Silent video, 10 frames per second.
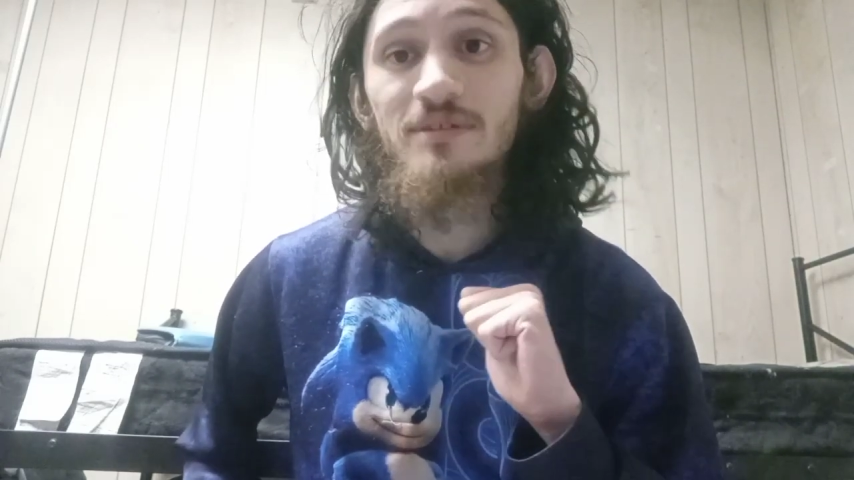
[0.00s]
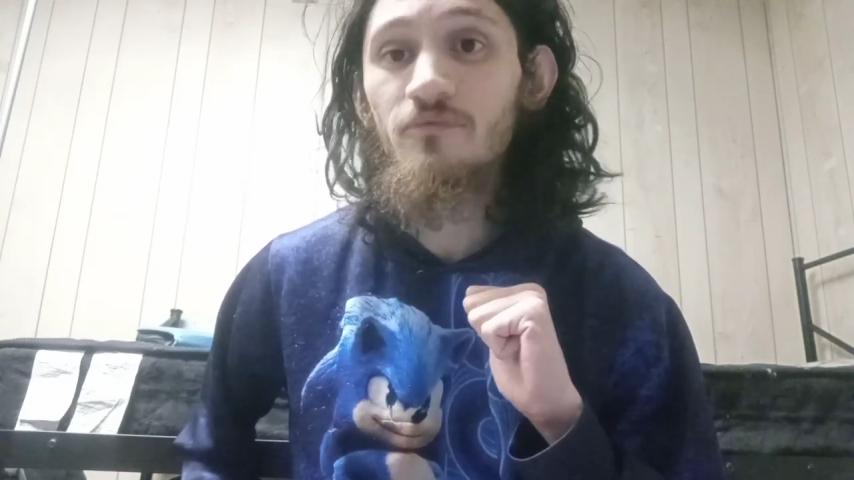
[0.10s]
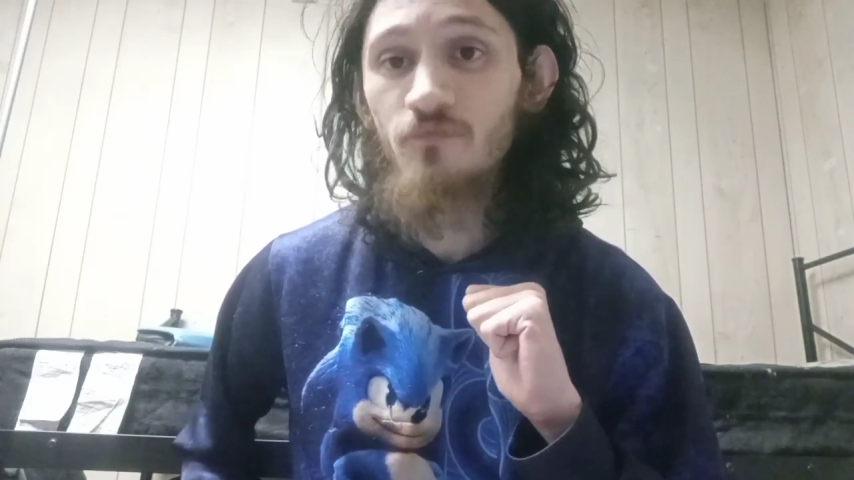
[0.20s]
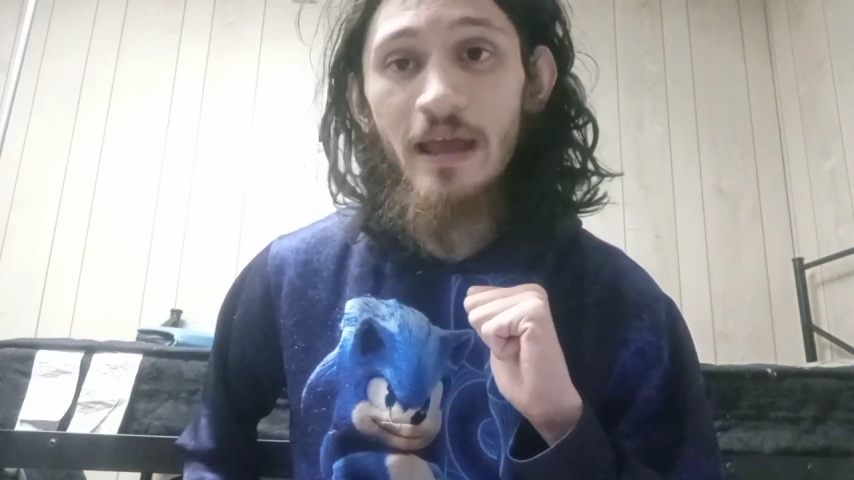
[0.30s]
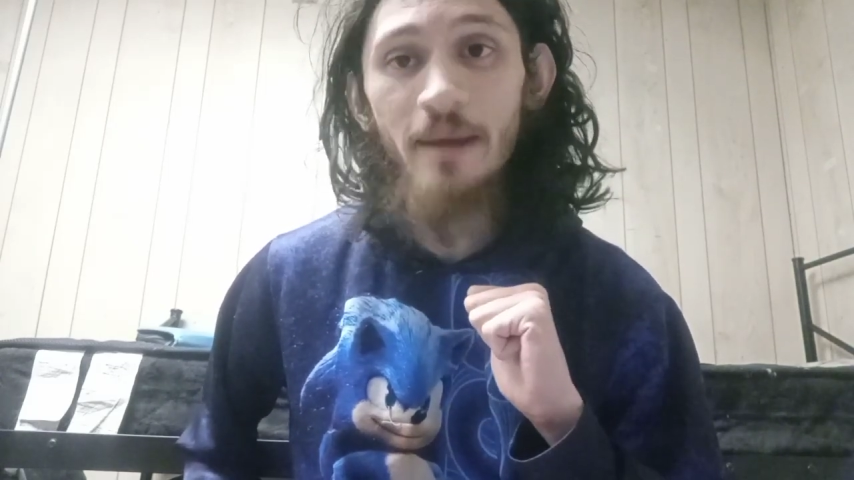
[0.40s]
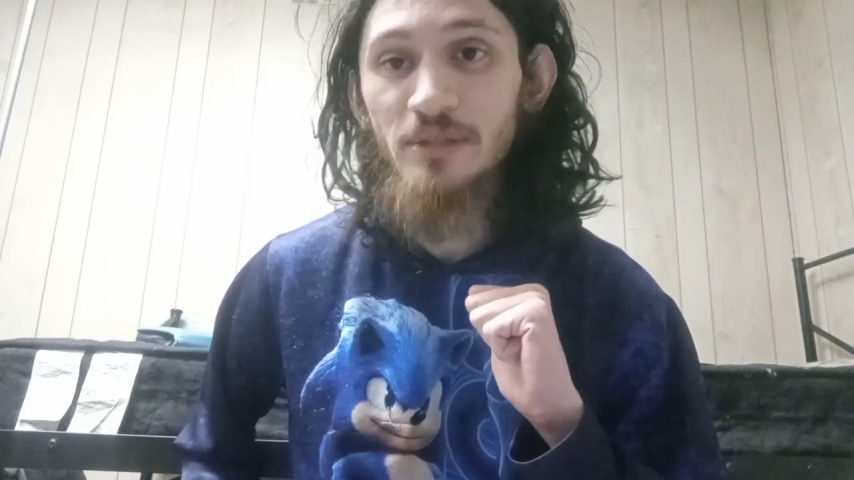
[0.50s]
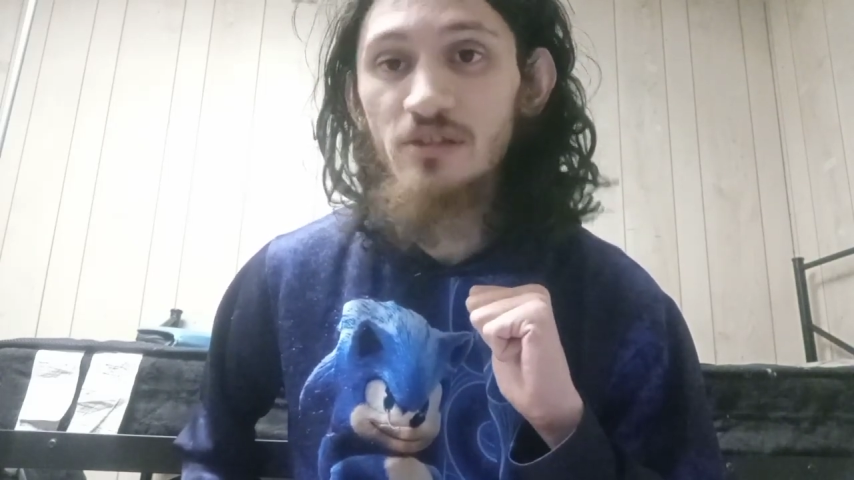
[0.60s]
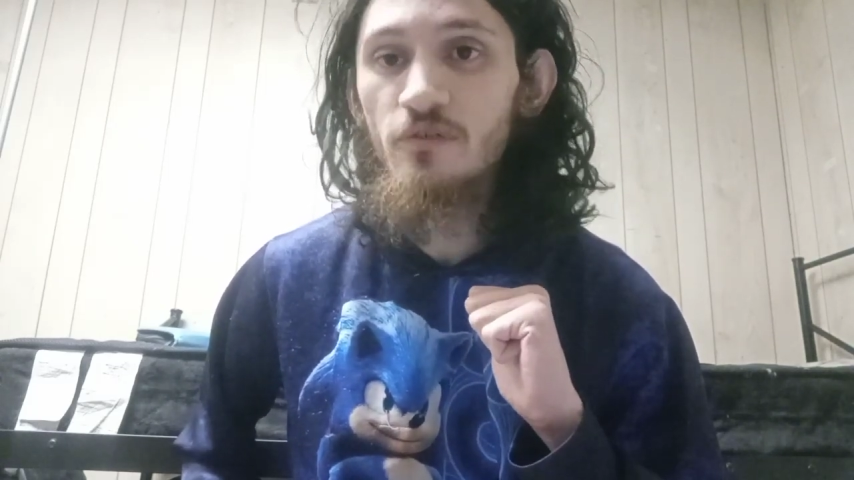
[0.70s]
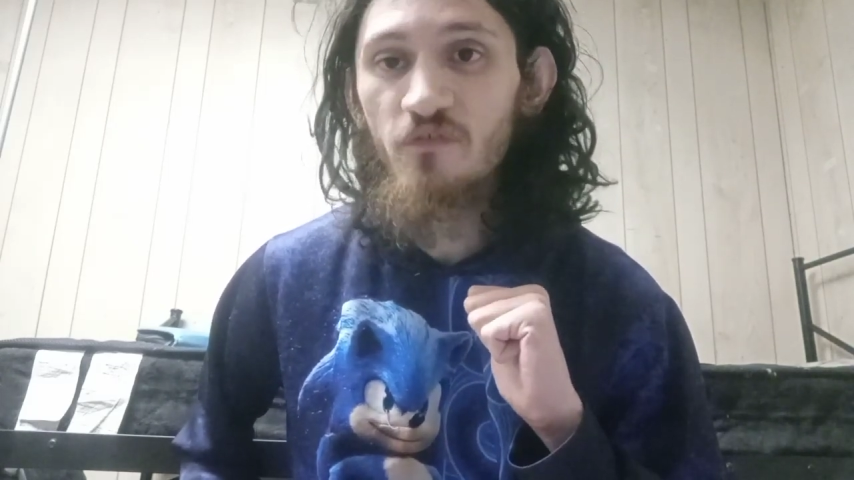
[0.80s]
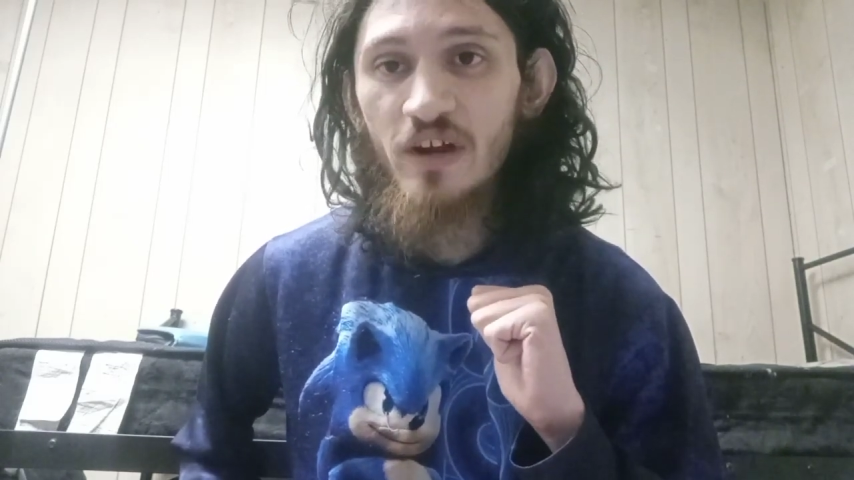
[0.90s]
an
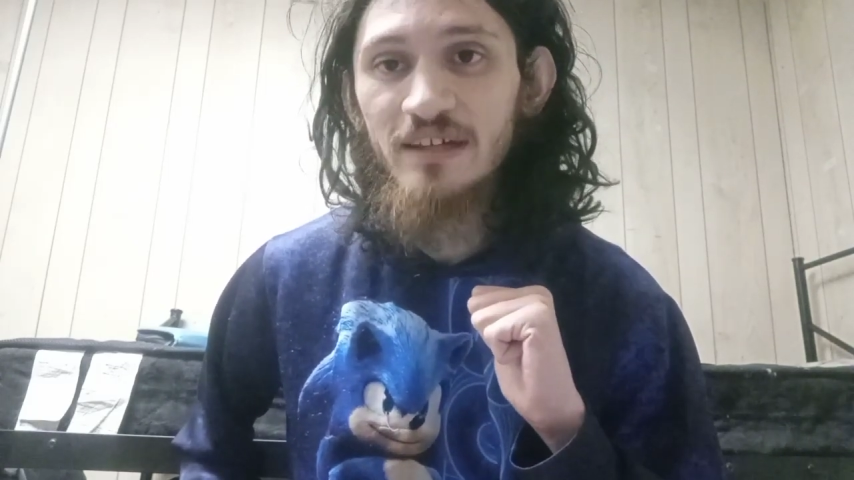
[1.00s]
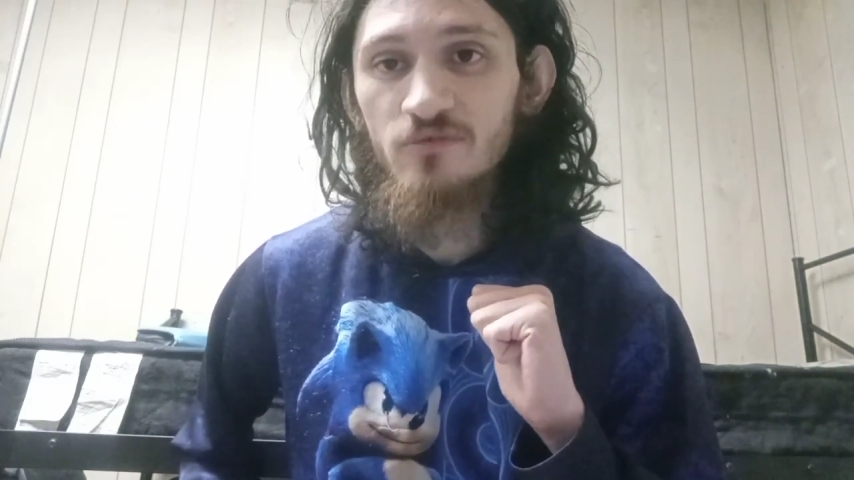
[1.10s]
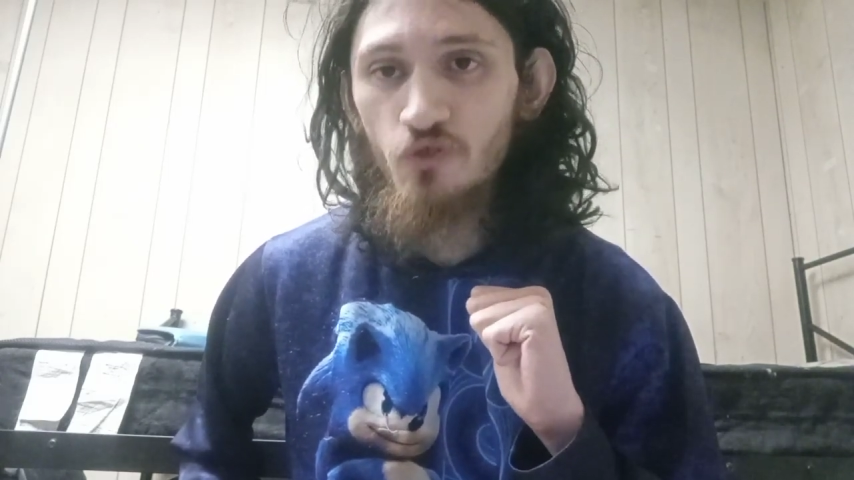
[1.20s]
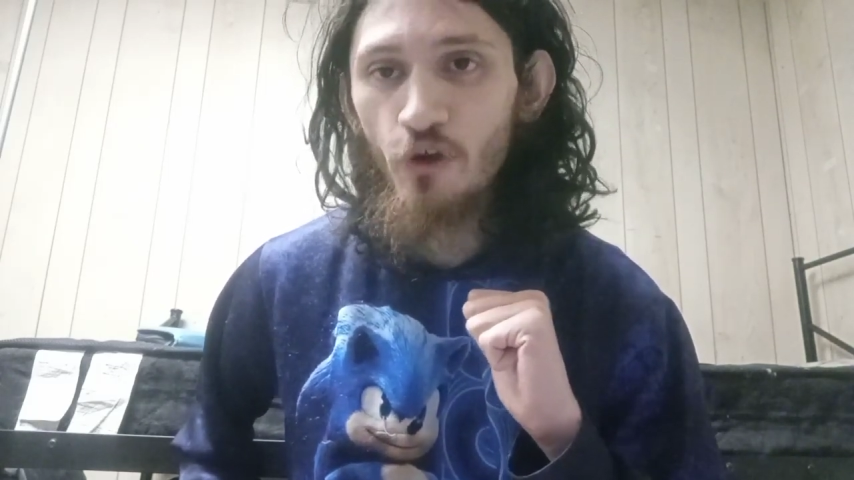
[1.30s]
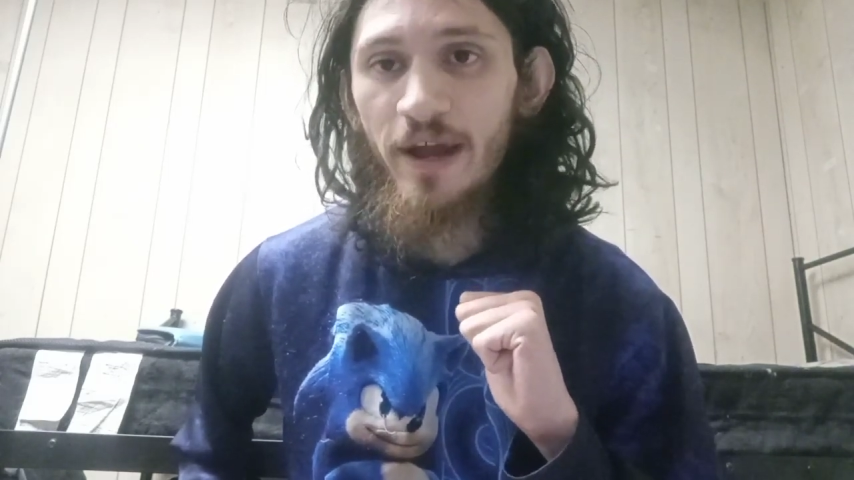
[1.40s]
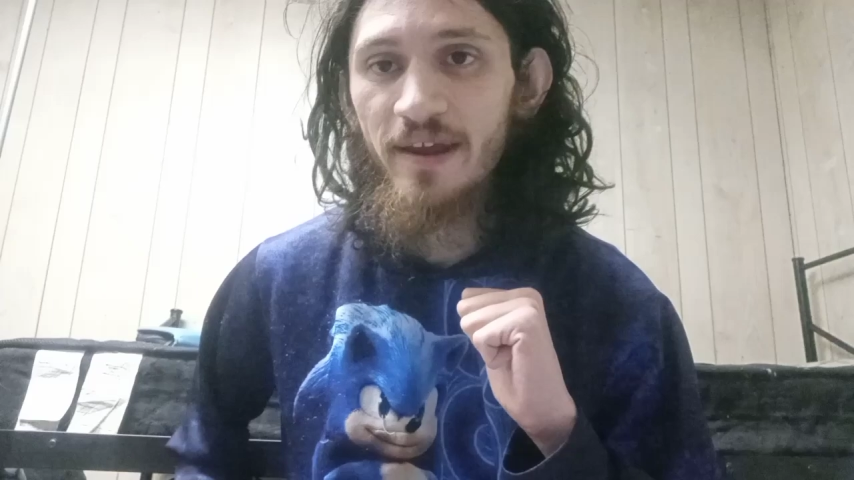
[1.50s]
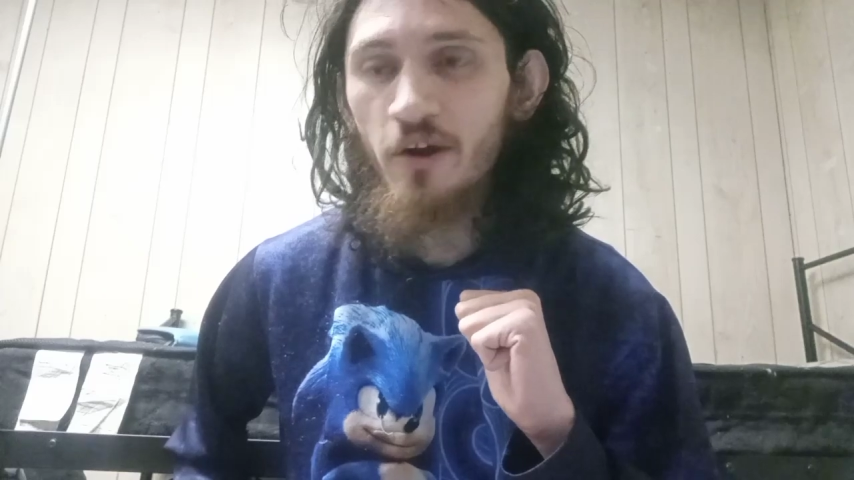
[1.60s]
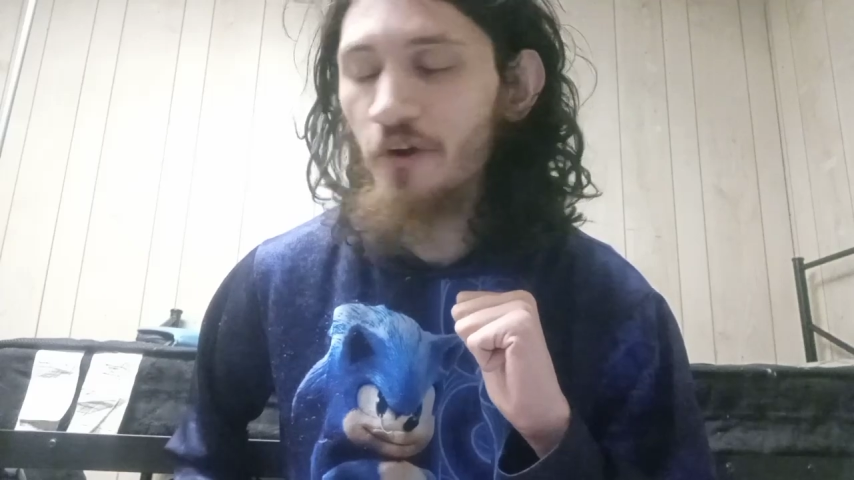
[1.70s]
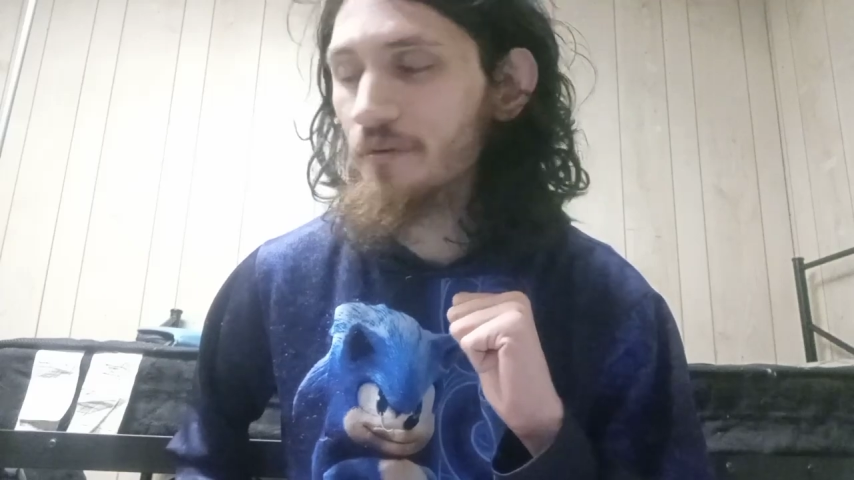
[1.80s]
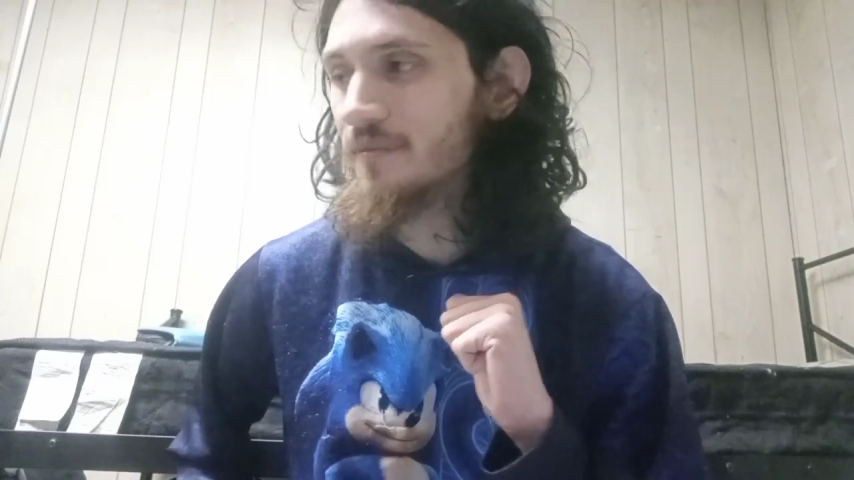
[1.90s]
absolute fucking
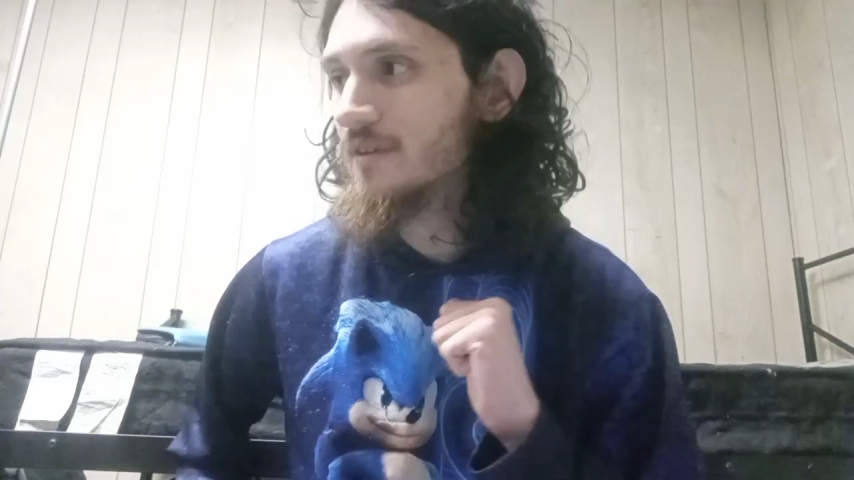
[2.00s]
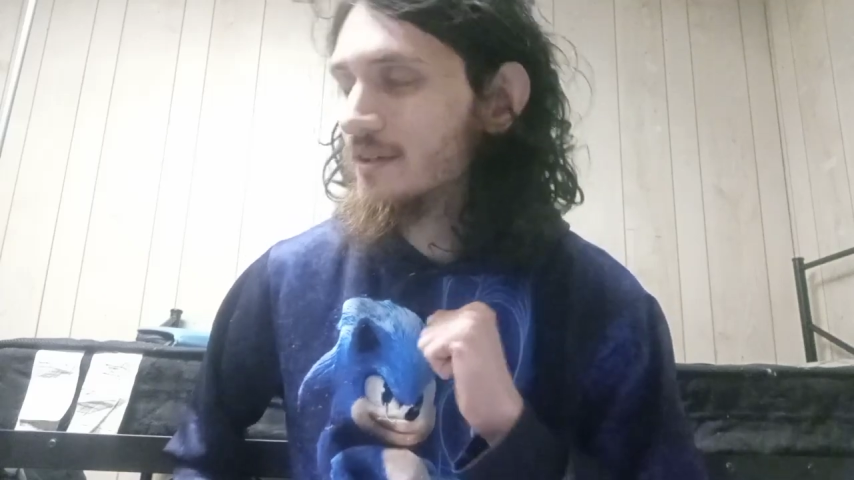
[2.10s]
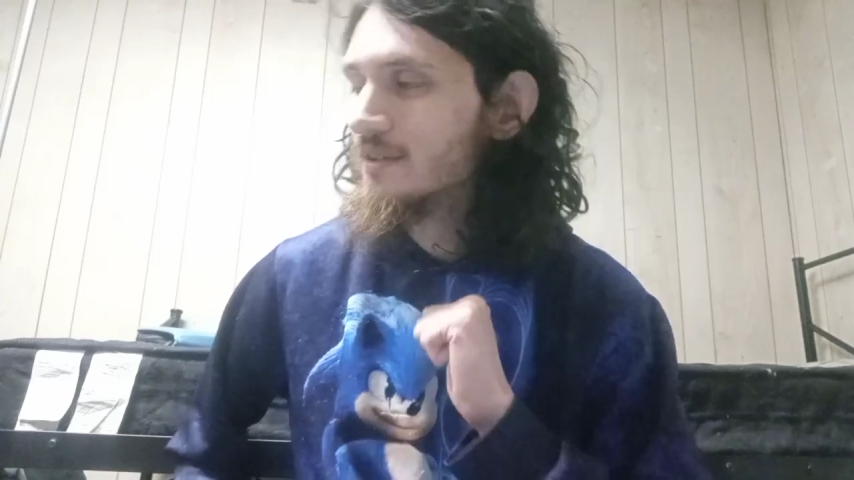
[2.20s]
tryhard.